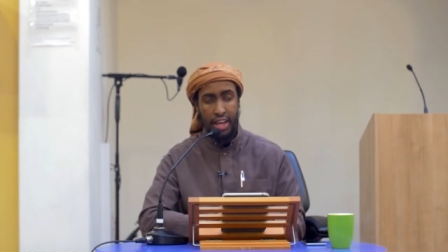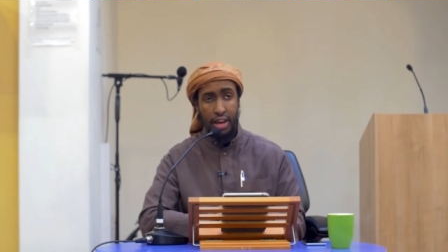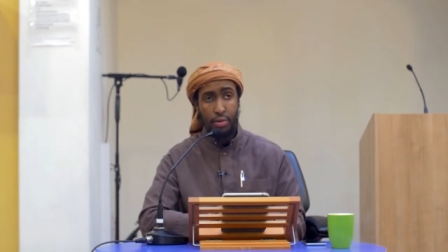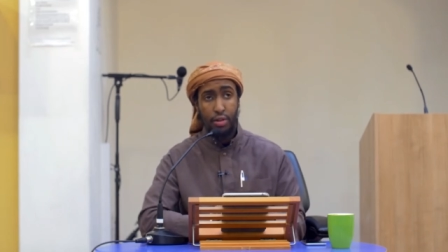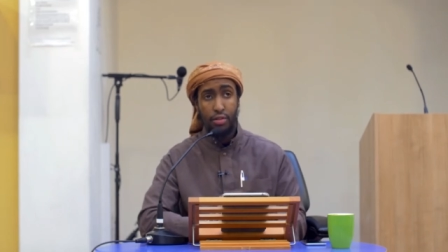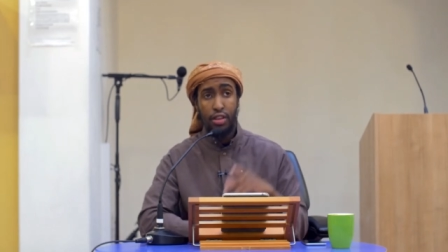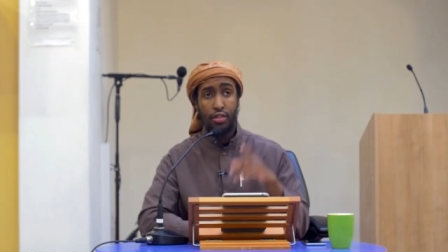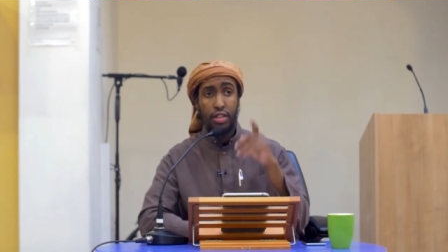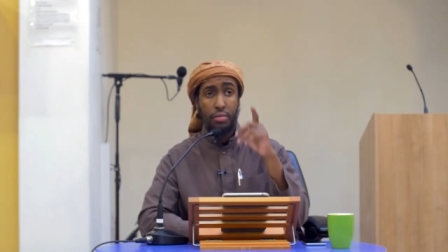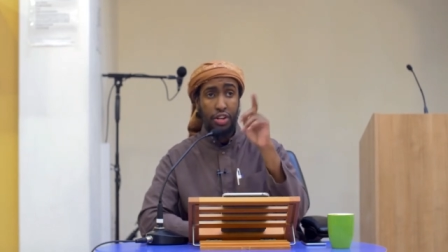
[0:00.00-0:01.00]
And we don't say
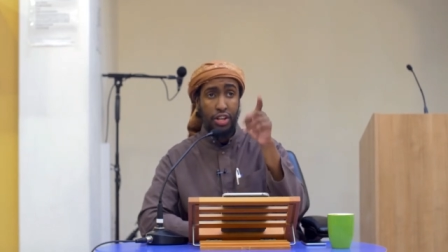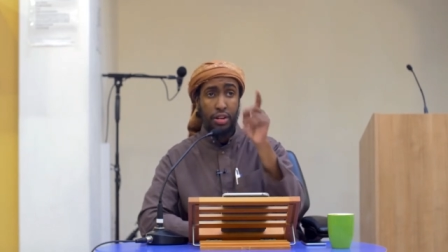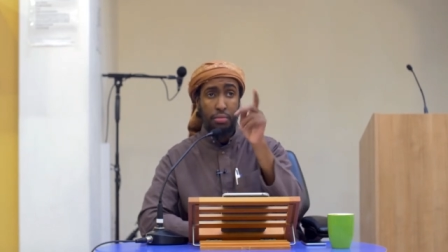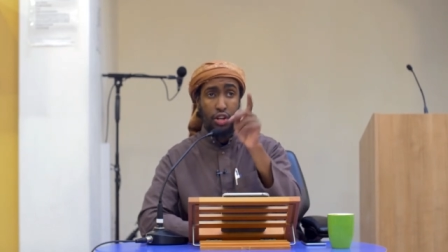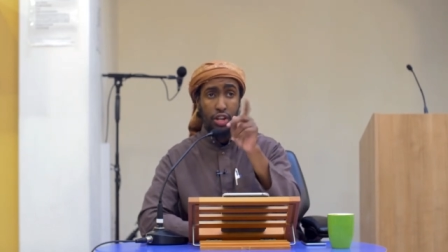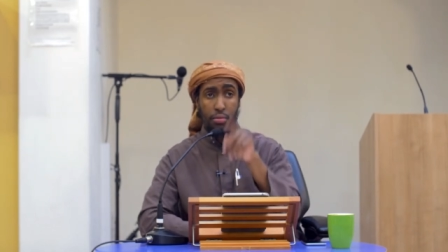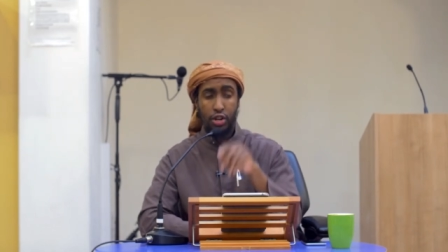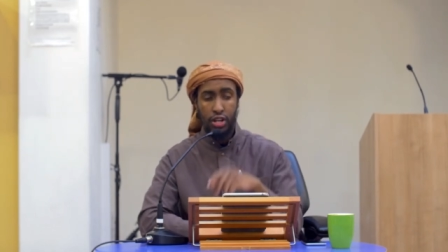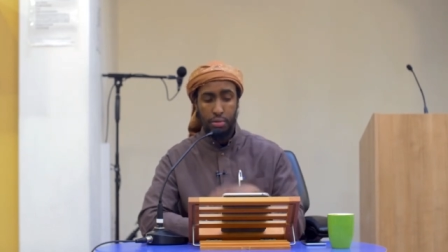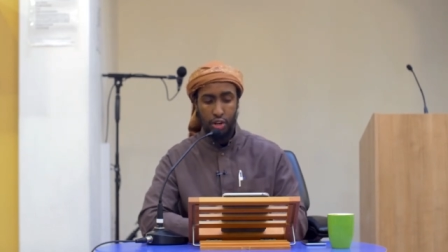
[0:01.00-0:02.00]
to them, shirk, mushrik,
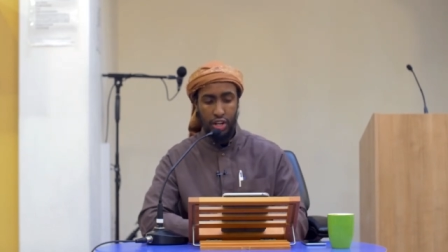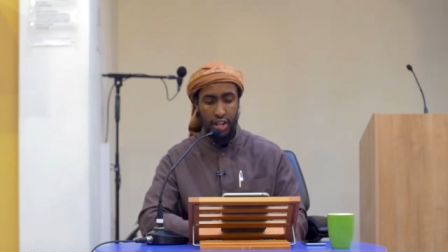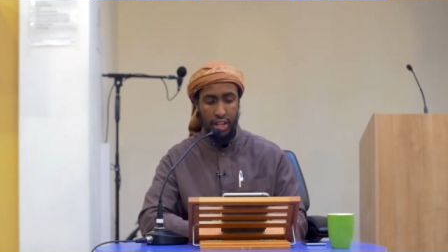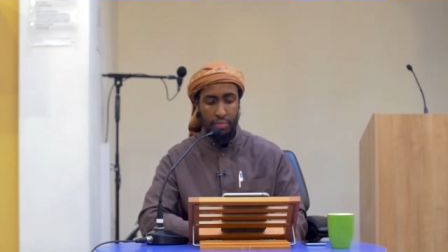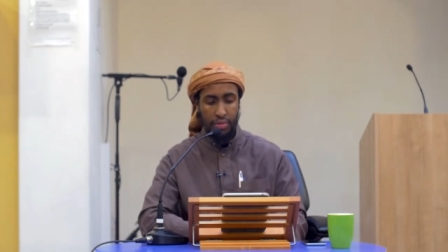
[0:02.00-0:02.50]
mushrik, mushrik.